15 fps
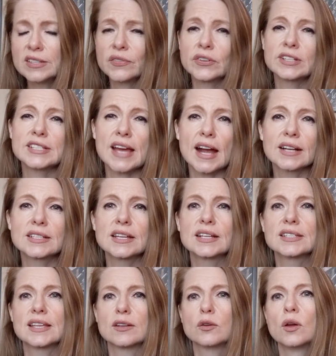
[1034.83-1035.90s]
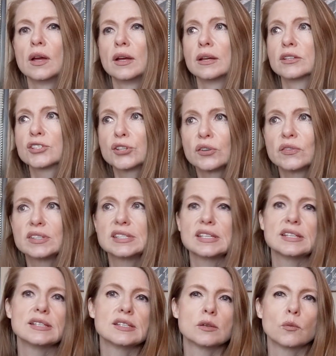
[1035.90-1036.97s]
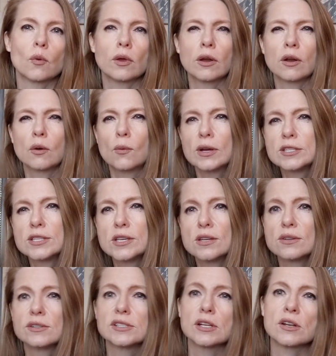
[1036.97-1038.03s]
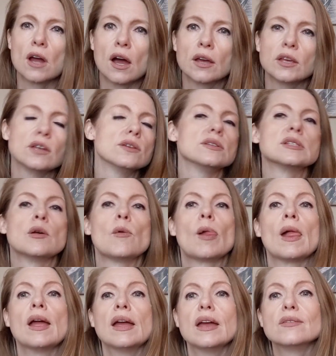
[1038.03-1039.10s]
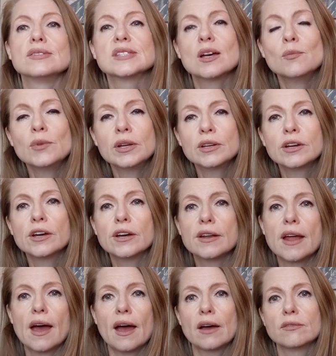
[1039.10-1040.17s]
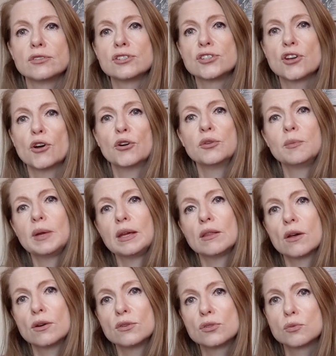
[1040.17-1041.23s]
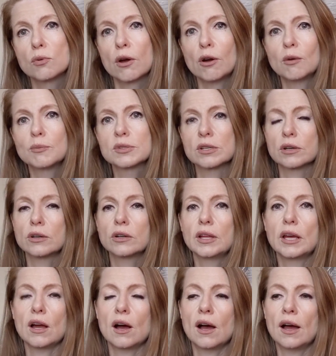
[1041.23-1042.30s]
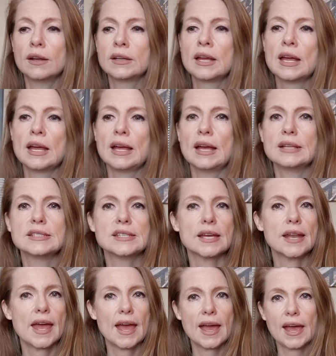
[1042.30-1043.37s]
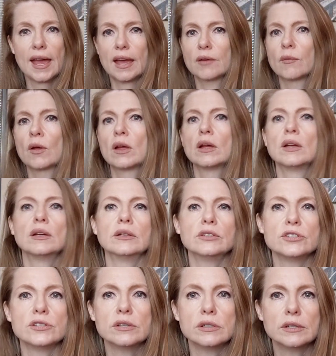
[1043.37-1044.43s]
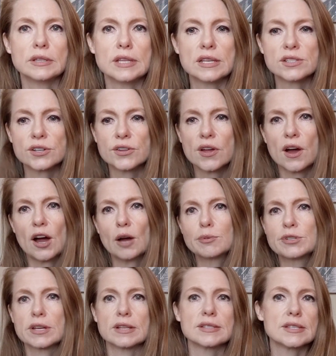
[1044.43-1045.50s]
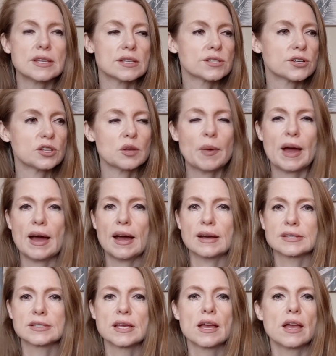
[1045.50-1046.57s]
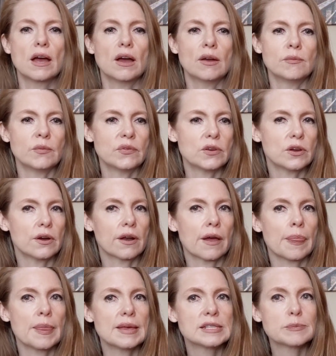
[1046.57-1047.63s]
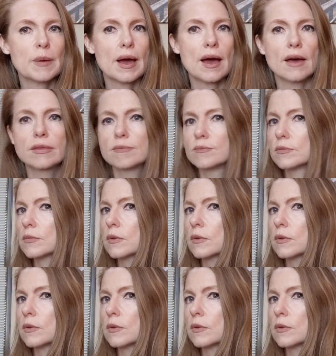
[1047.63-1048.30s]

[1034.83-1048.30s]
different tactics and services, and what to use and not use, if someone could have shown me those ropes early on and said, hey, these are the options, these are the paths, and if you go down this path,